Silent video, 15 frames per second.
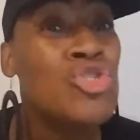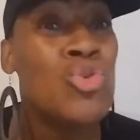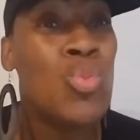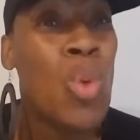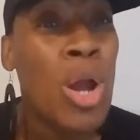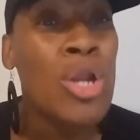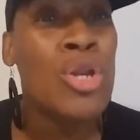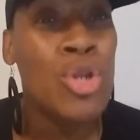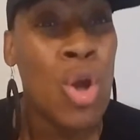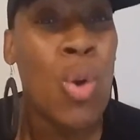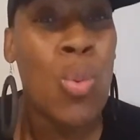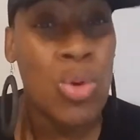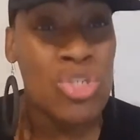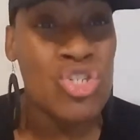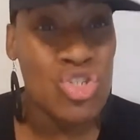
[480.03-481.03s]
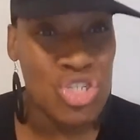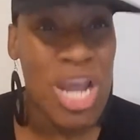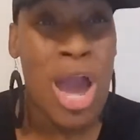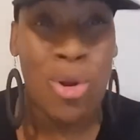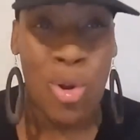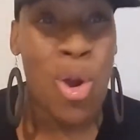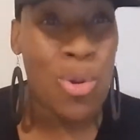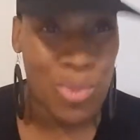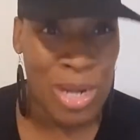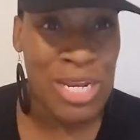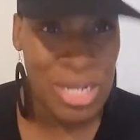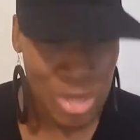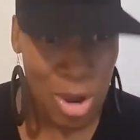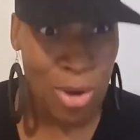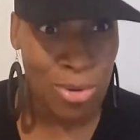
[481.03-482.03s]
you want to know what your child
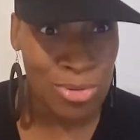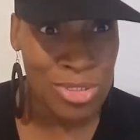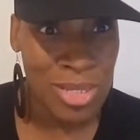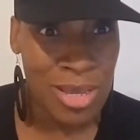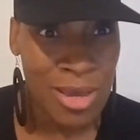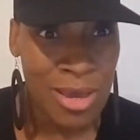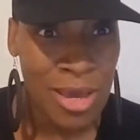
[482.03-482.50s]
already knows.